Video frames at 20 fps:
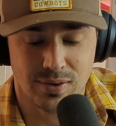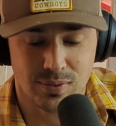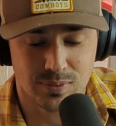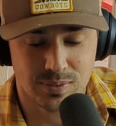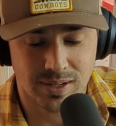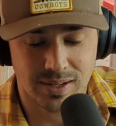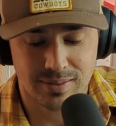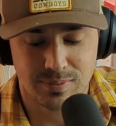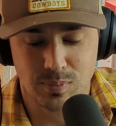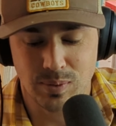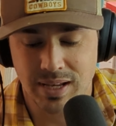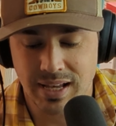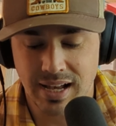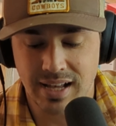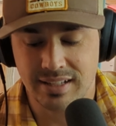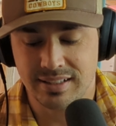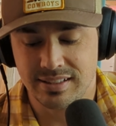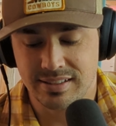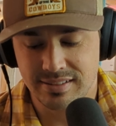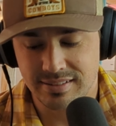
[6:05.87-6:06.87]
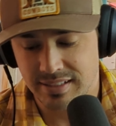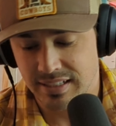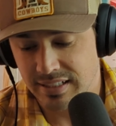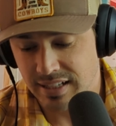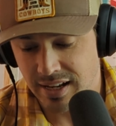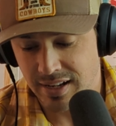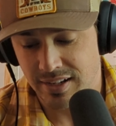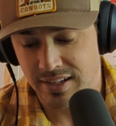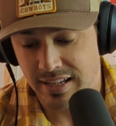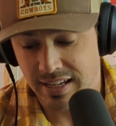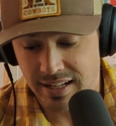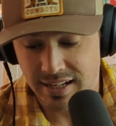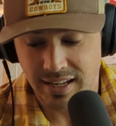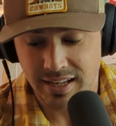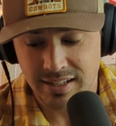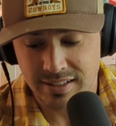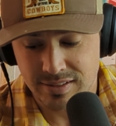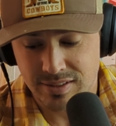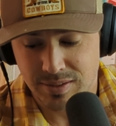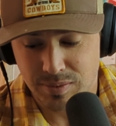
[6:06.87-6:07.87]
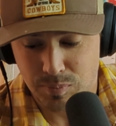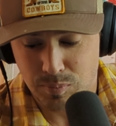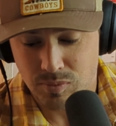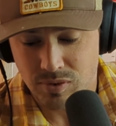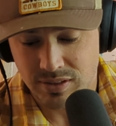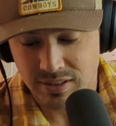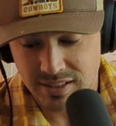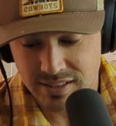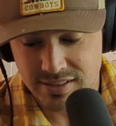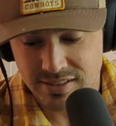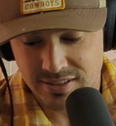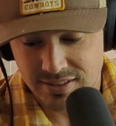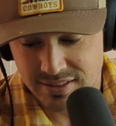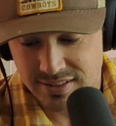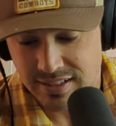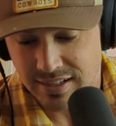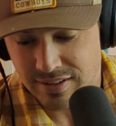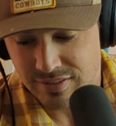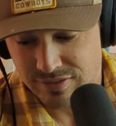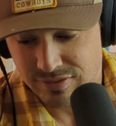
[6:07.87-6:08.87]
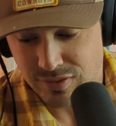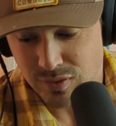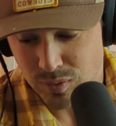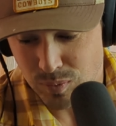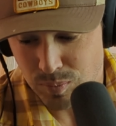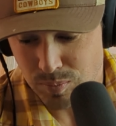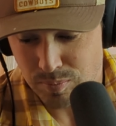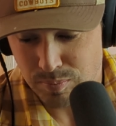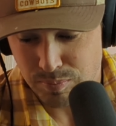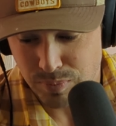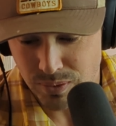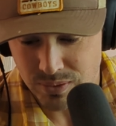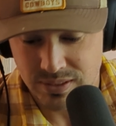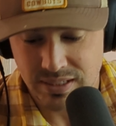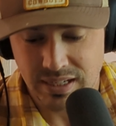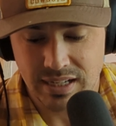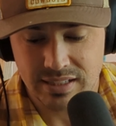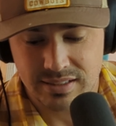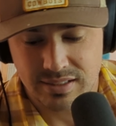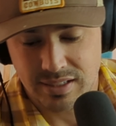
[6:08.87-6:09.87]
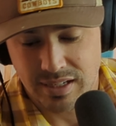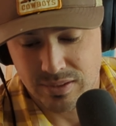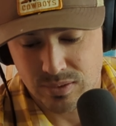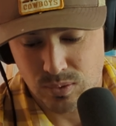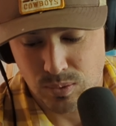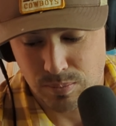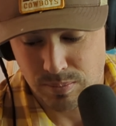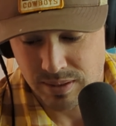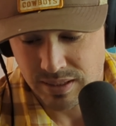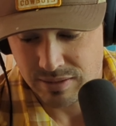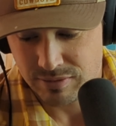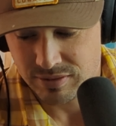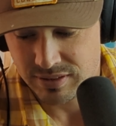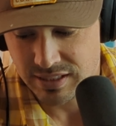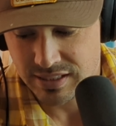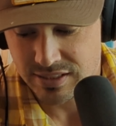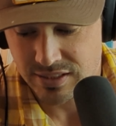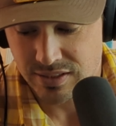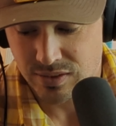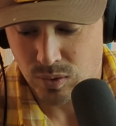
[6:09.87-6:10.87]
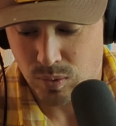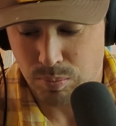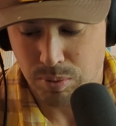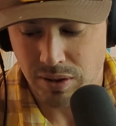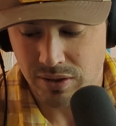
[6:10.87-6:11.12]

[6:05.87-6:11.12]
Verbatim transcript: I don't, don't understand. We can't, you don't get into religious stuff on podcasts. You don't talk about well, religion or